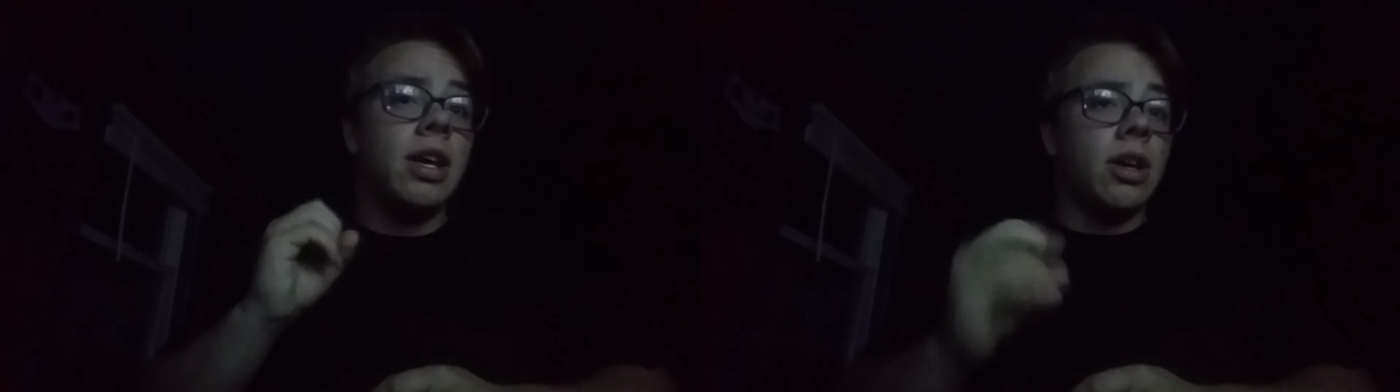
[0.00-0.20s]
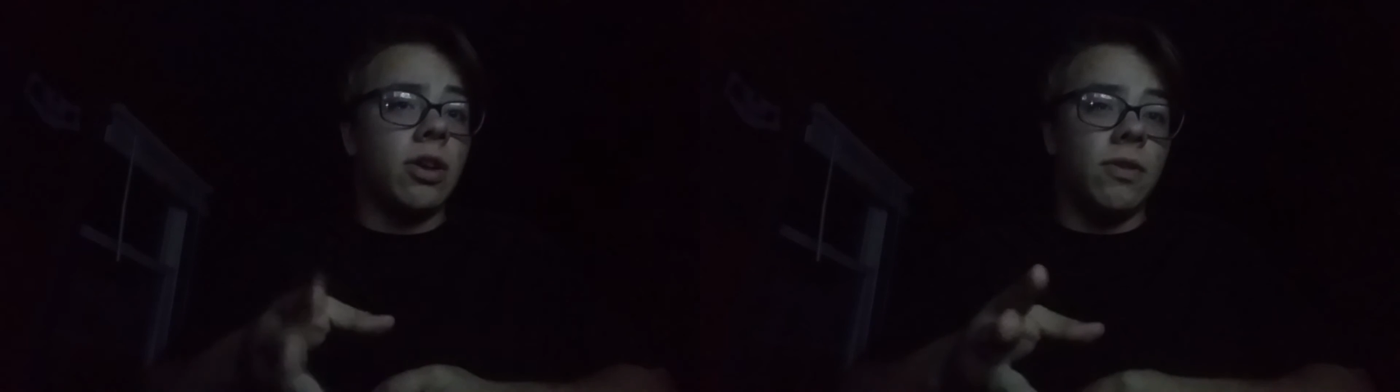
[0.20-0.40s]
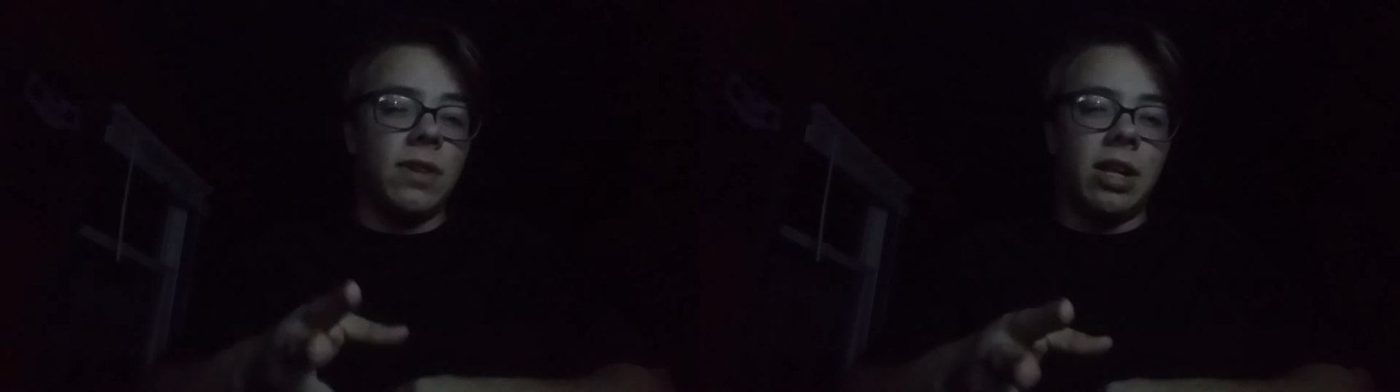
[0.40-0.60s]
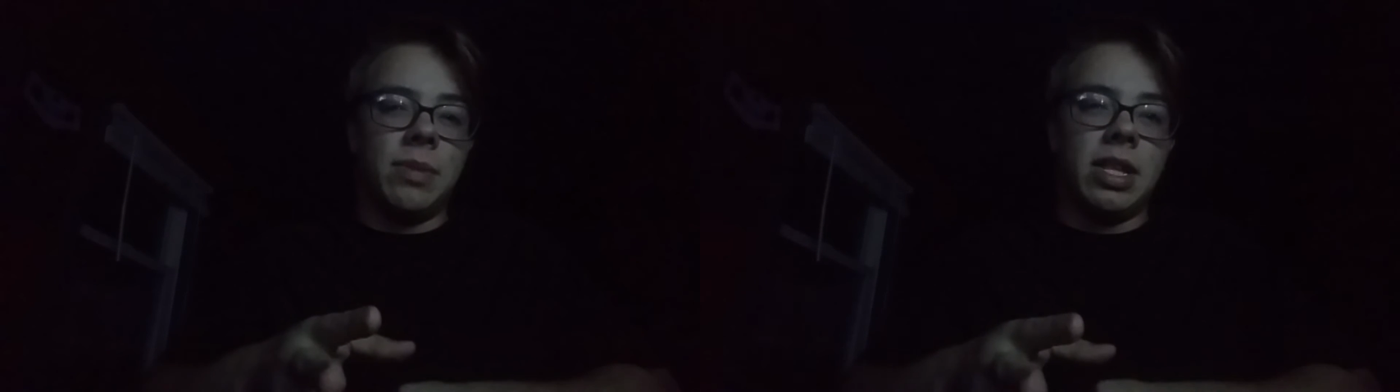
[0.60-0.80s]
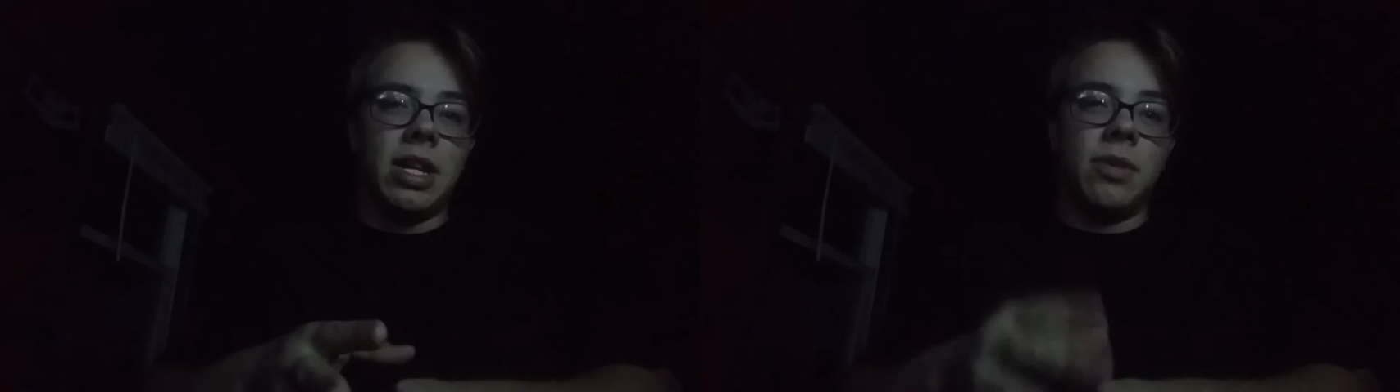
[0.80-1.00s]
go follow me
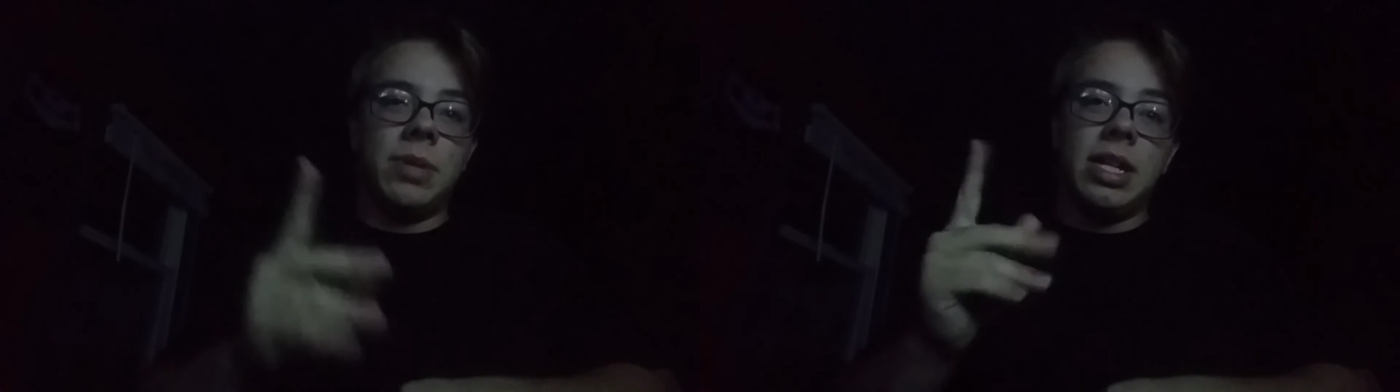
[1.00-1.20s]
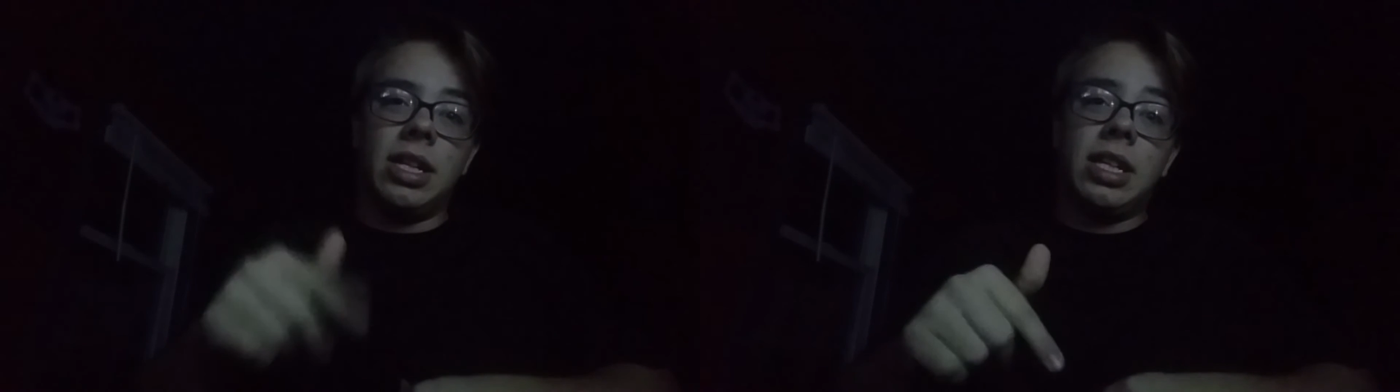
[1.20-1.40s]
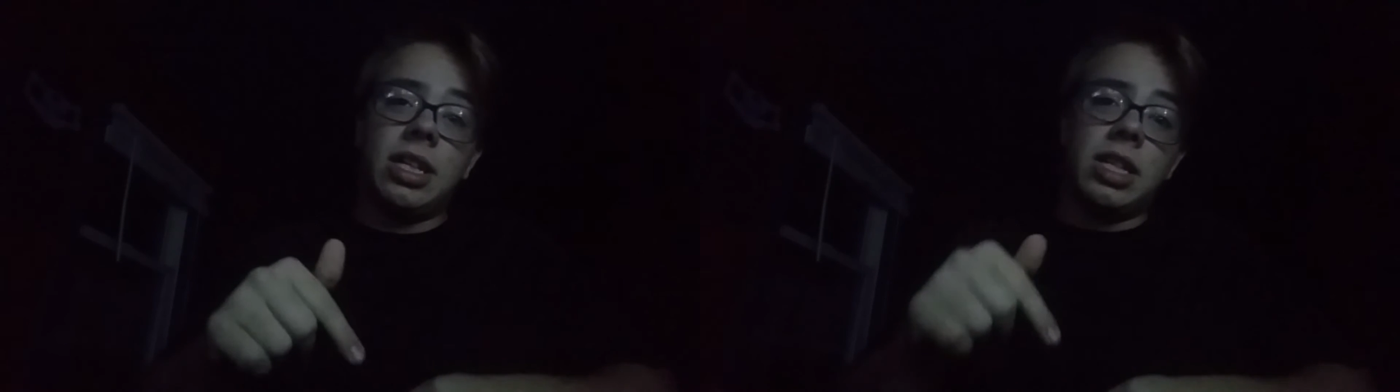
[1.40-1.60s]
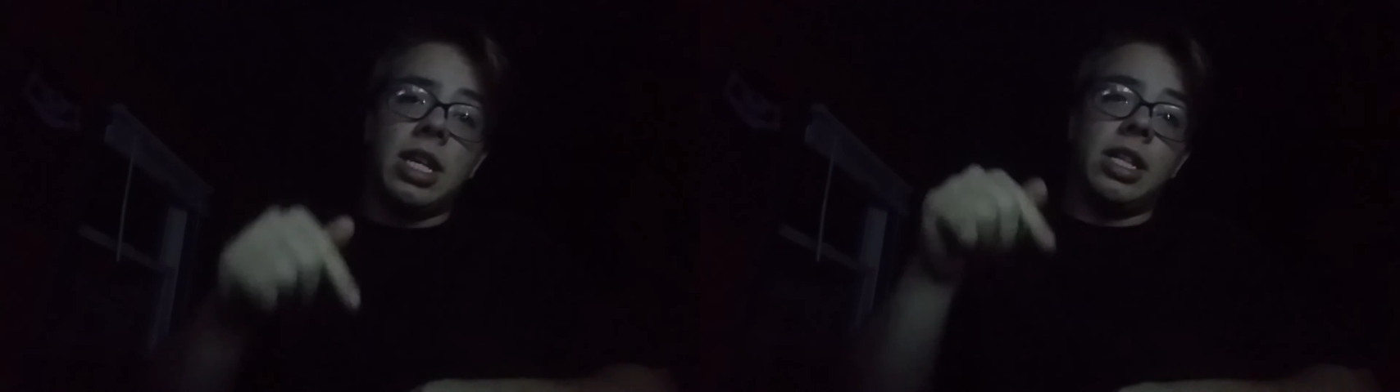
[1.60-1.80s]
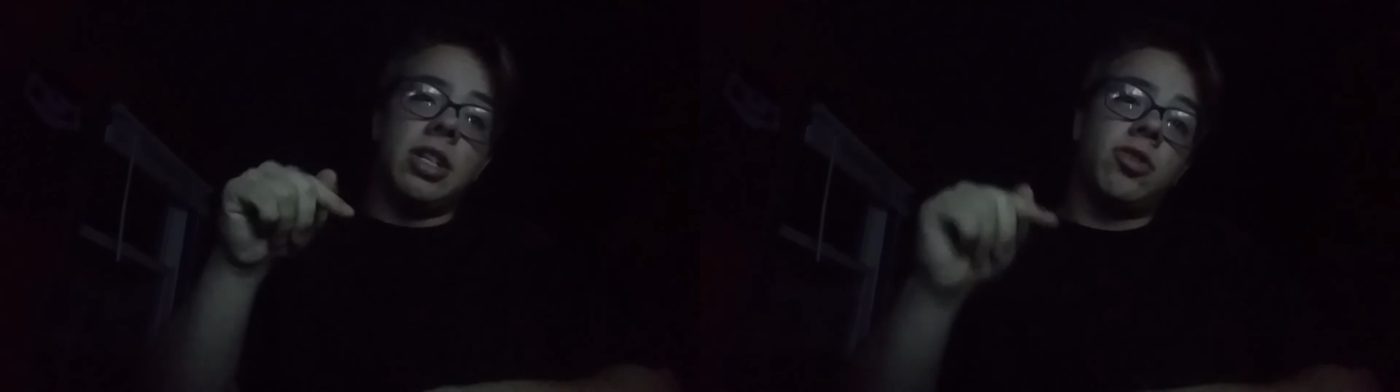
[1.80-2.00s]
there it'll be a link
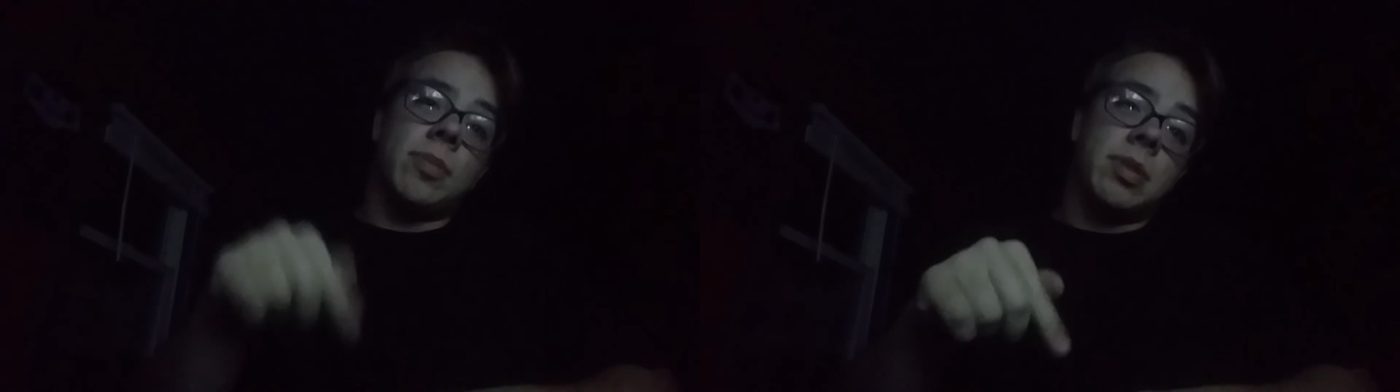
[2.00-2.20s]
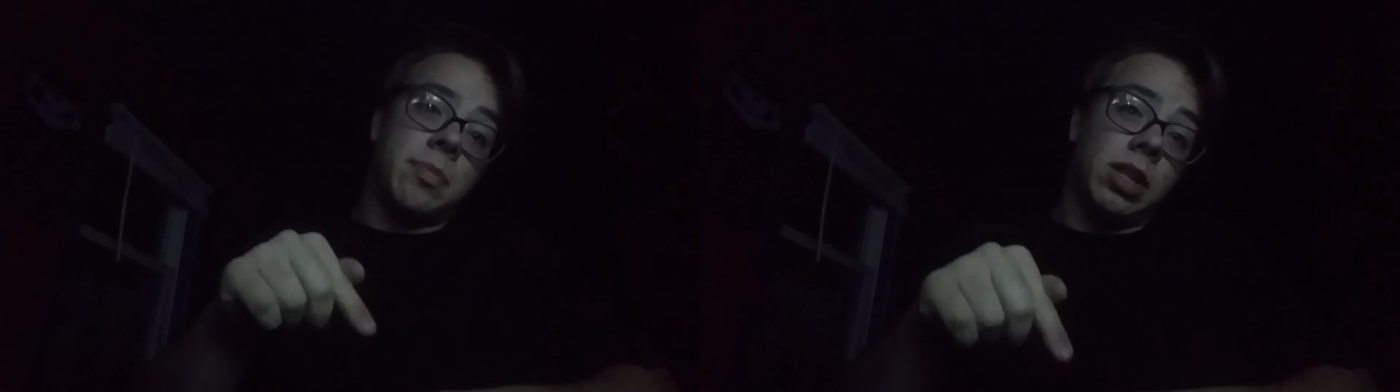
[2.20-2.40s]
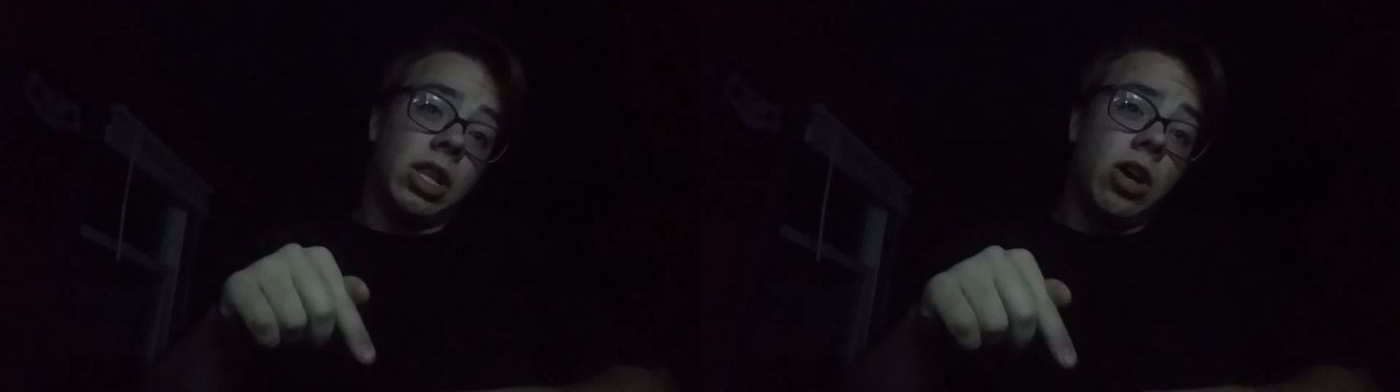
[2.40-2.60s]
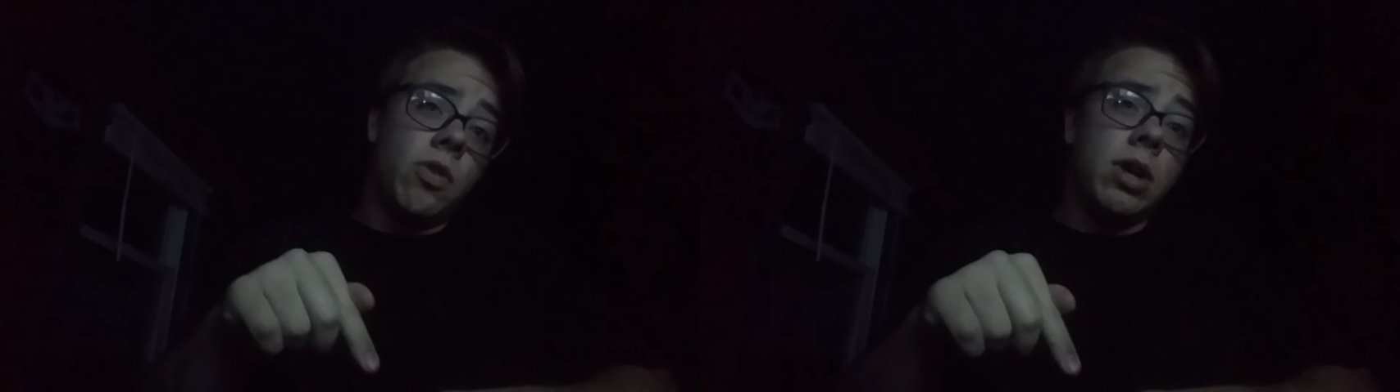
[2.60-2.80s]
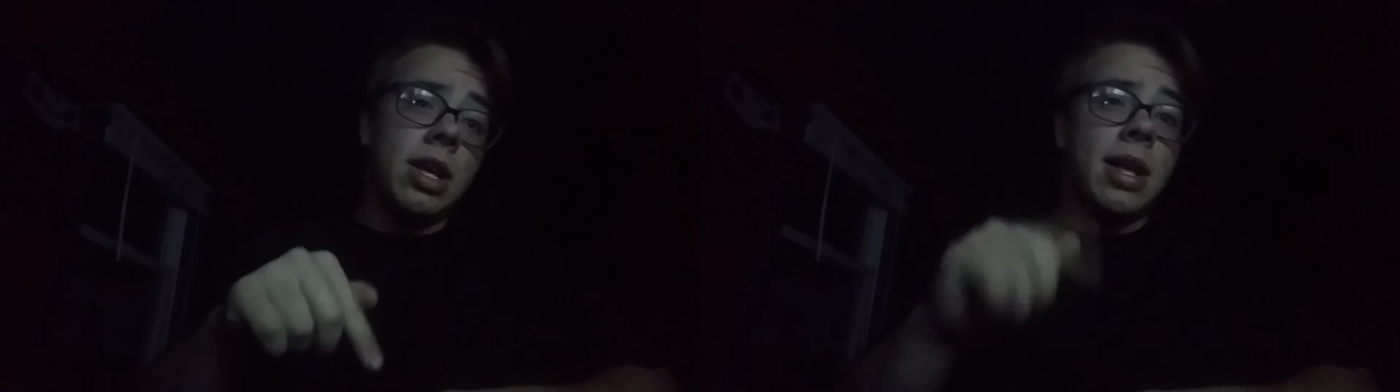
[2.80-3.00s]
in the description below